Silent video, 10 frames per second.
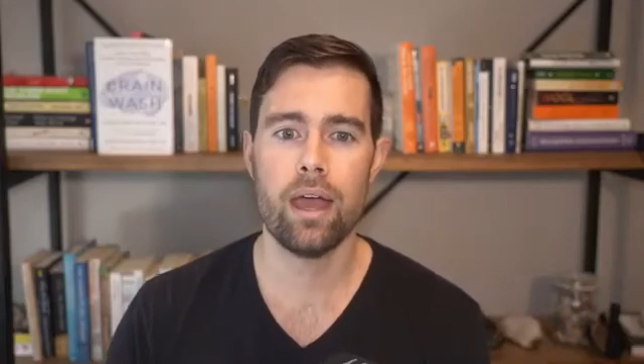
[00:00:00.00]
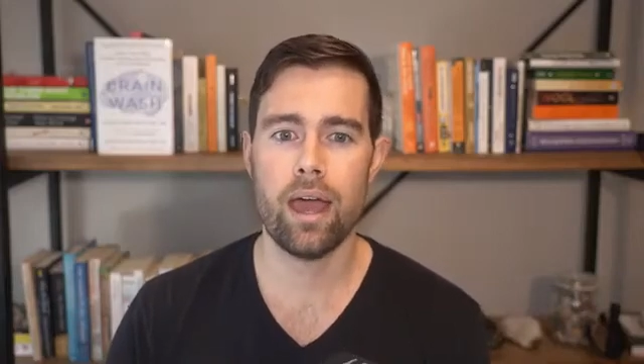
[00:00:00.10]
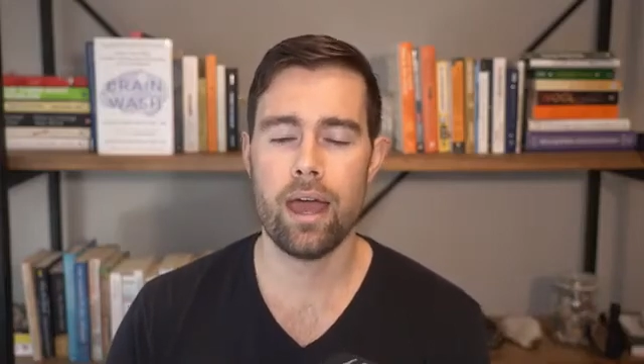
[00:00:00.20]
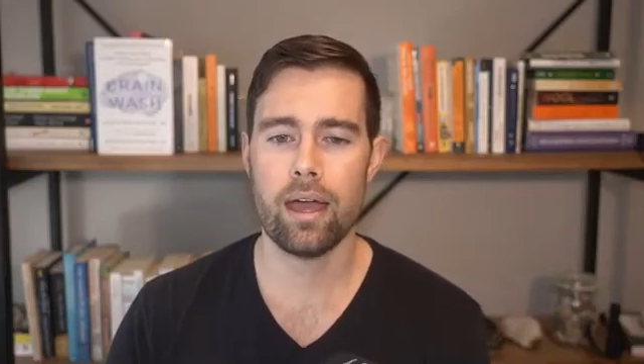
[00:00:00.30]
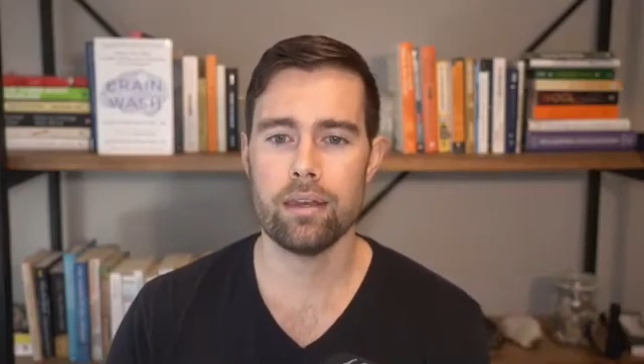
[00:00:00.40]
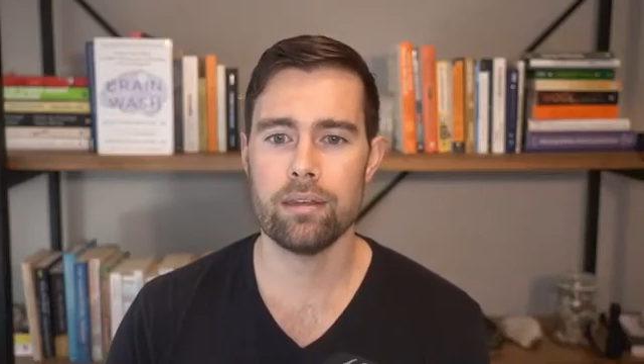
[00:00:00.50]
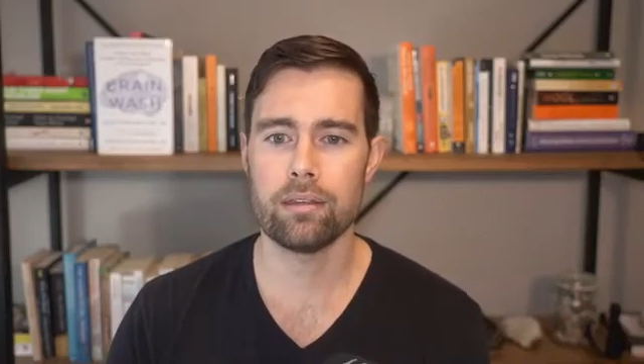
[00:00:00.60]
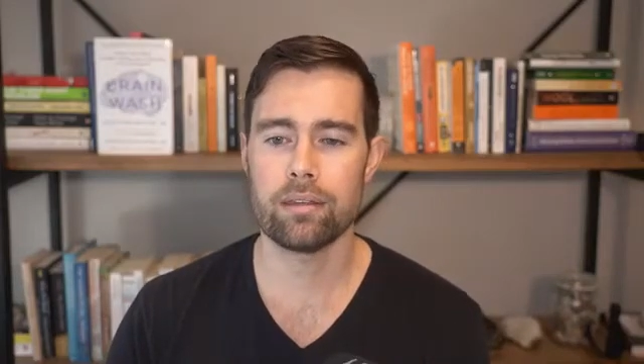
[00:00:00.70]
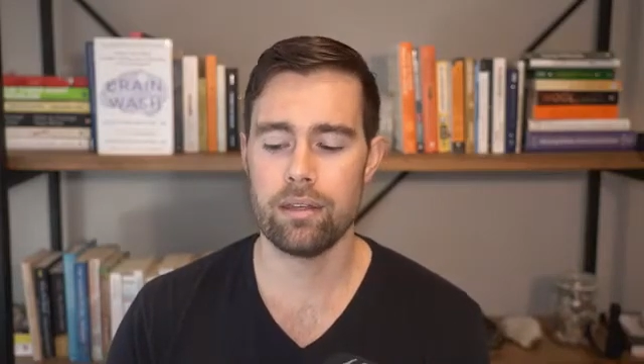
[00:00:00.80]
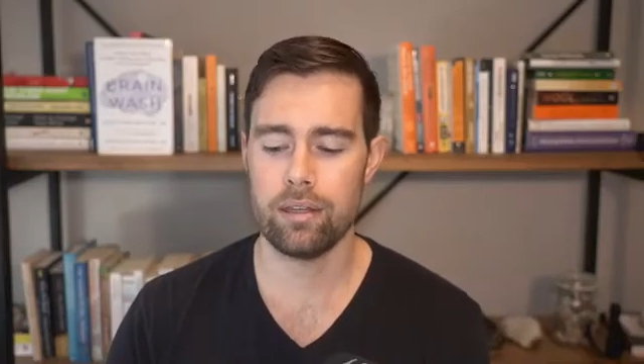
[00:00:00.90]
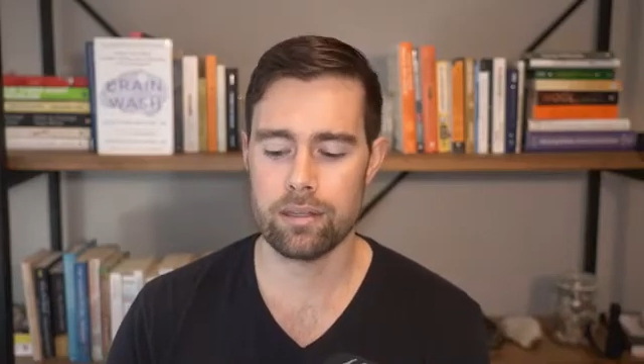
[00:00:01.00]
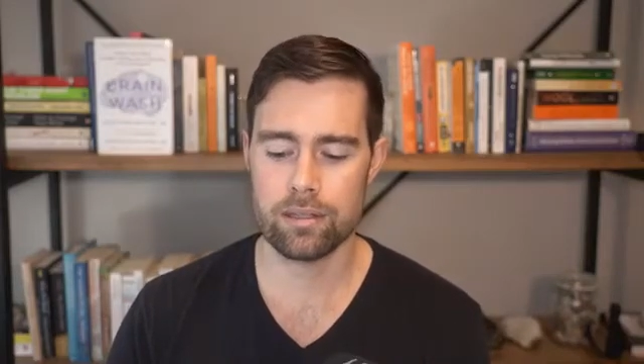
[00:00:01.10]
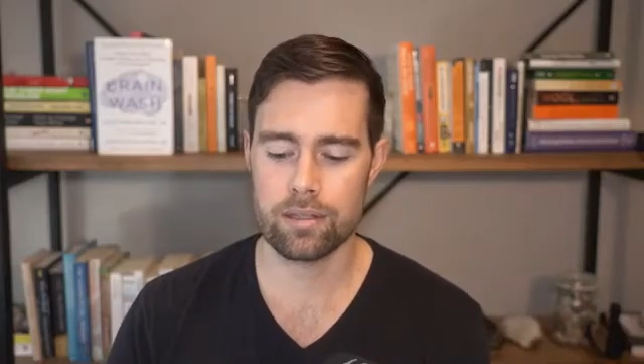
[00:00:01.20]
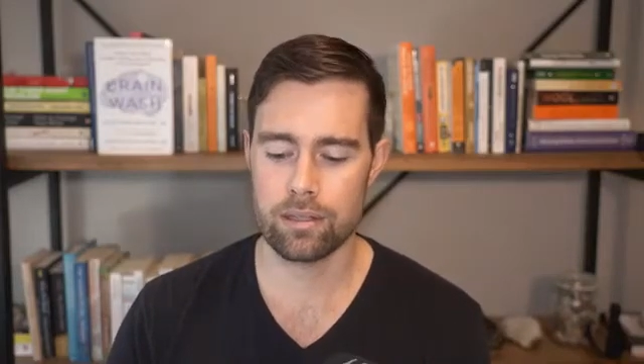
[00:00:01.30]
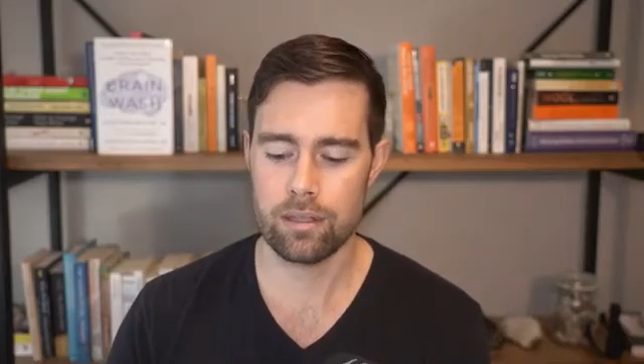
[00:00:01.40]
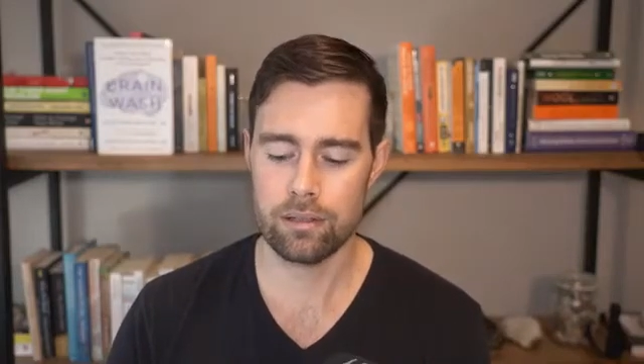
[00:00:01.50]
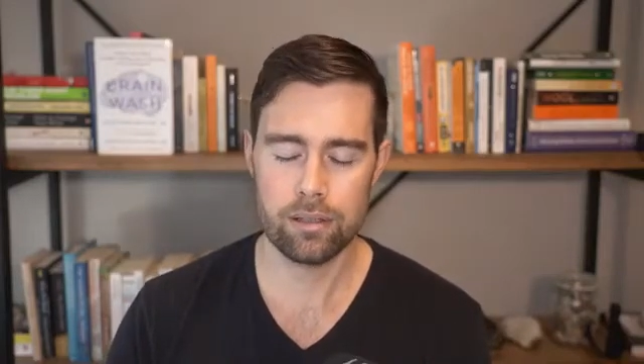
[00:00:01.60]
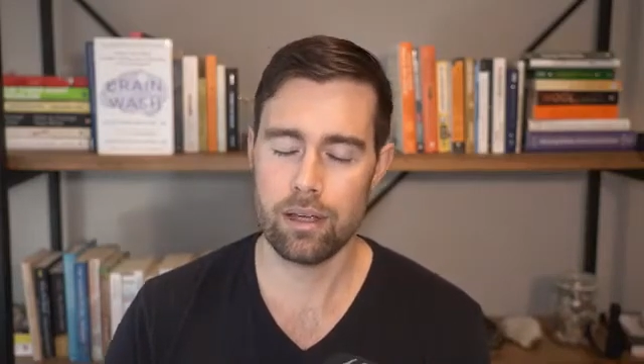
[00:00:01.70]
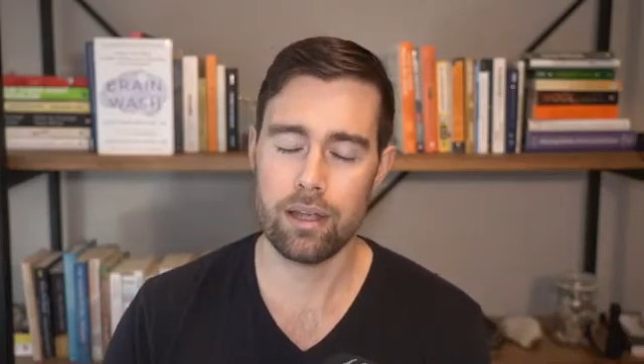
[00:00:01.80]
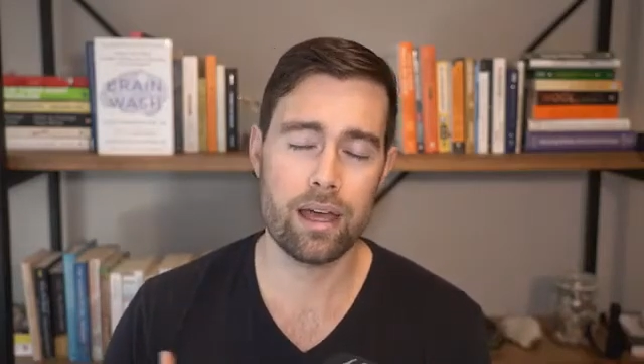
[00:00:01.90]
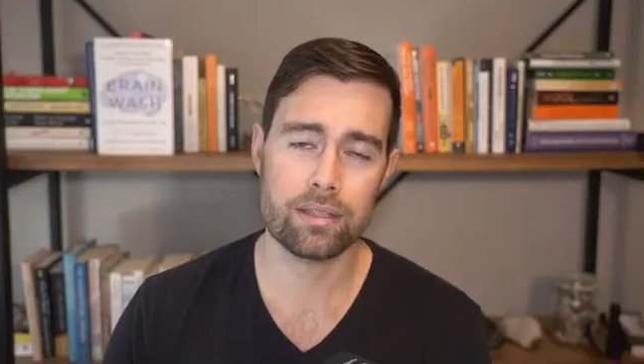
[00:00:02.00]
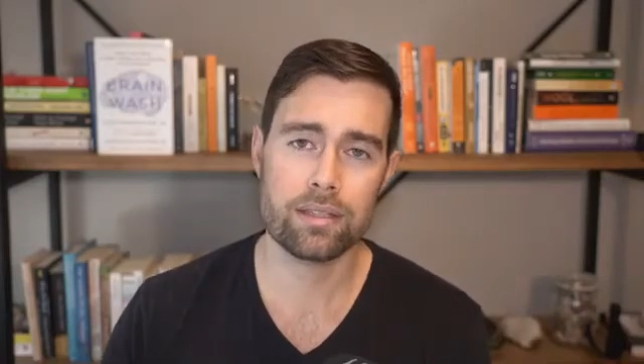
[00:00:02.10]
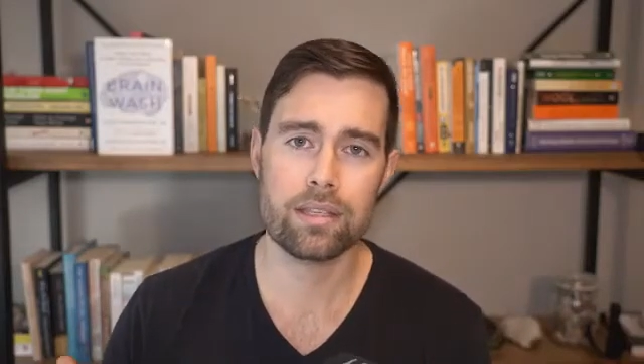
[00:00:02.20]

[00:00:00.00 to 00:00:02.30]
and this is in essence